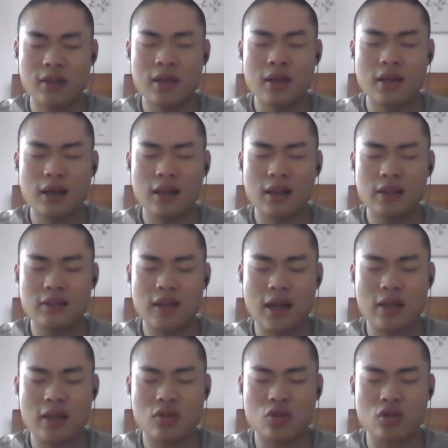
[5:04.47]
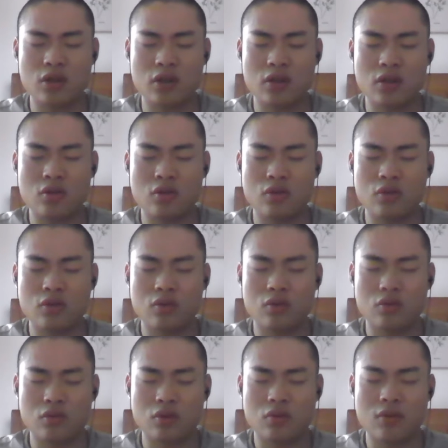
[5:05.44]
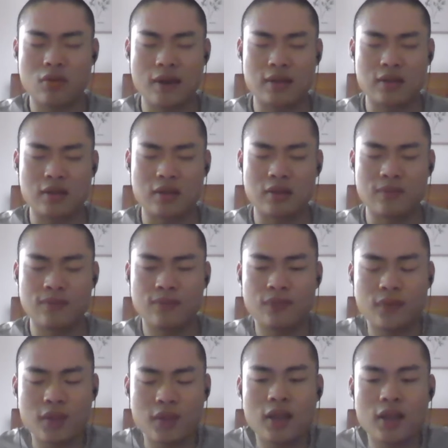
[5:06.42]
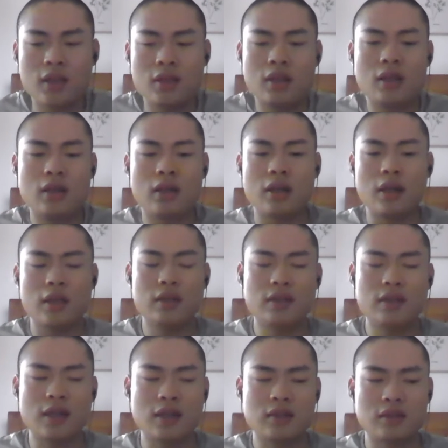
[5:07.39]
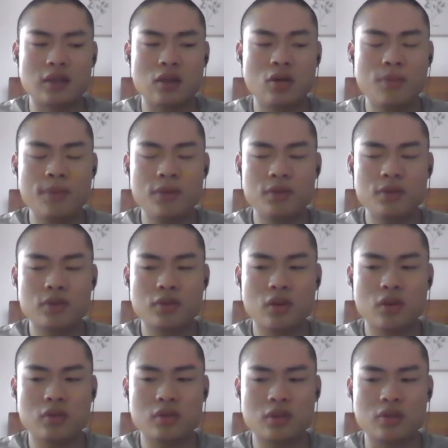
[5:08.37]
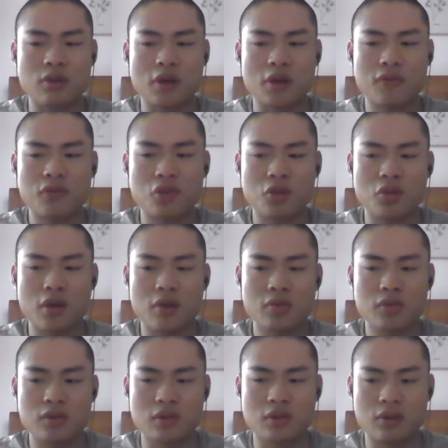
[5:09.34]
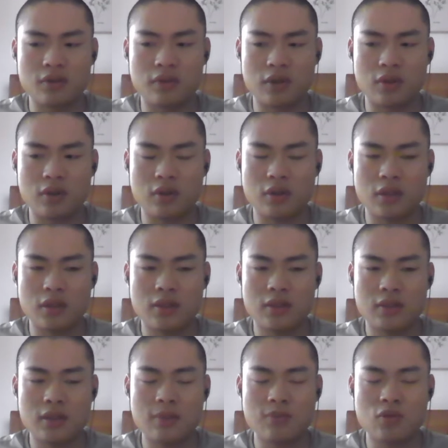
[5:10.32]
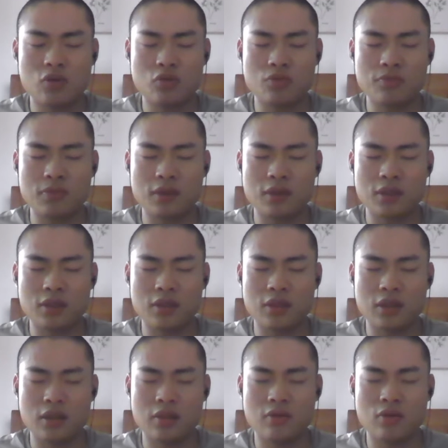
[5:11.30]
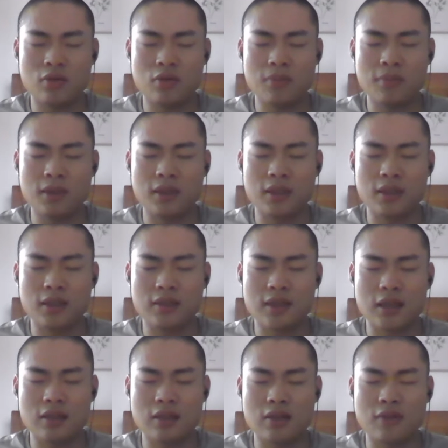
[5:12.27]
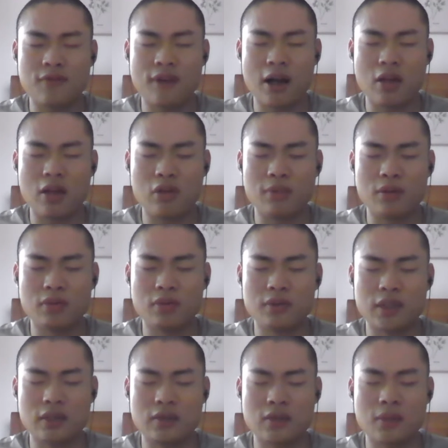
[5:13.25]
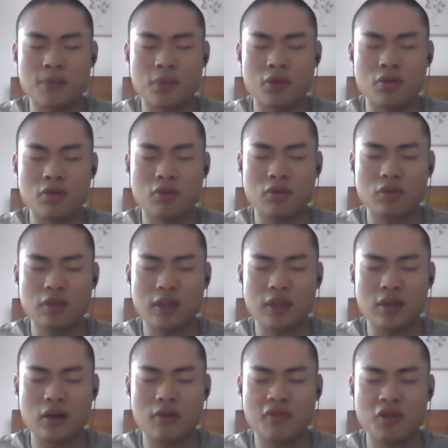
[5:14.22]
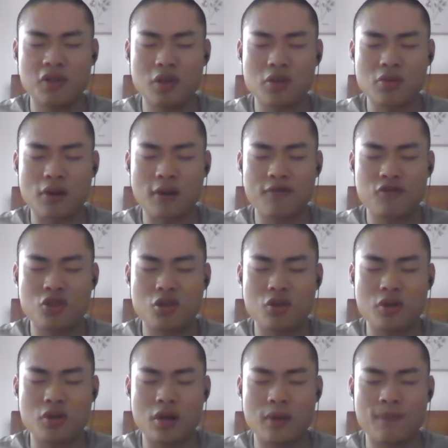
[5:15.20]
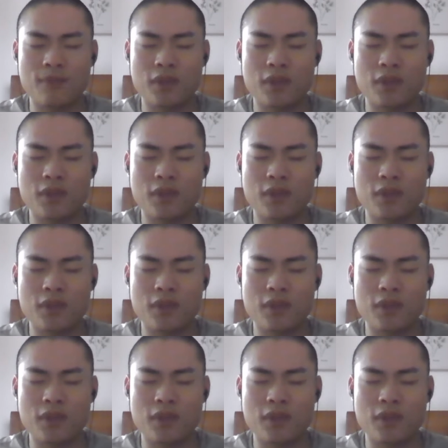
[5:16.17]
It's actually a good question. It says open source GraphQL server. It seems to me it will make that available. That's the beauty of a GraphQL.